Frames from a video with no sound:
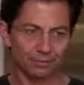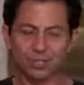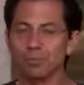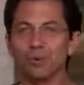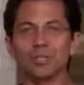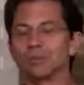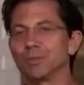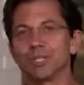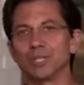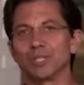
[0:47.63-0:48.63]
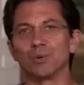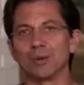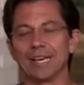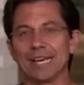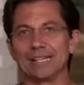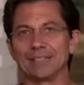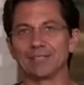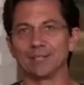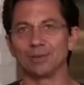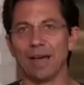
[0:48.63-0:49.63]
for some reason we just don't get it.
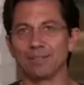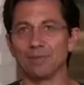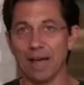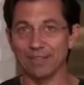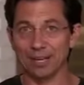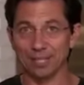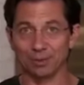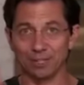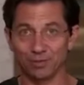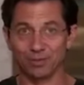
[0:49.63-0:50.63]
So have you ever had that experience?